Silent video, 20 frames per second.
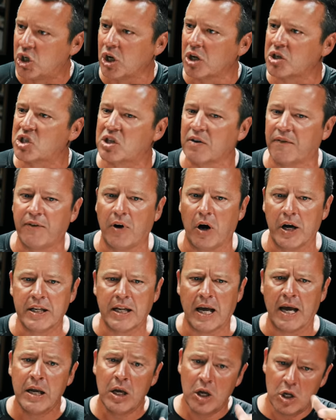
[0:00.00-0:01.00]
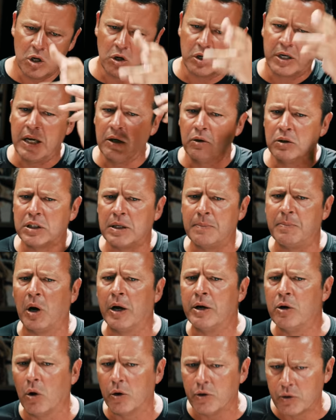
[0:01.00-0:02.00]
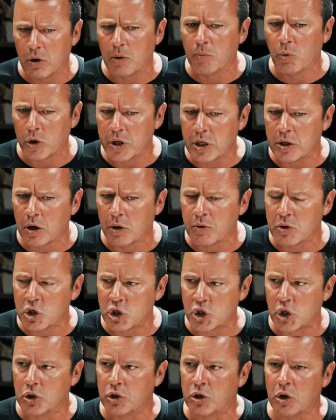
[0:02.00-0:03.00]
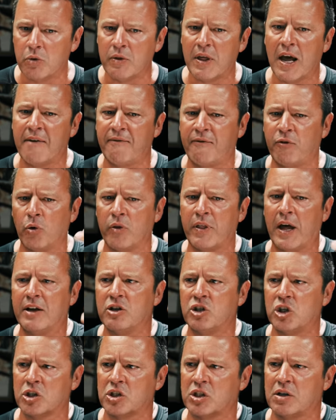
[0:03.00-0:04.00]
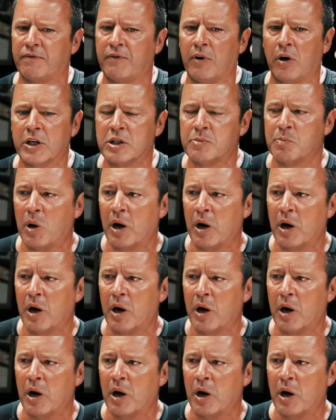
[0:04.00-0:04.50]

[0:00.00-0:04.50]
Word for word: justifying that you're guilty by not doing what you know you should do, therefore that justifies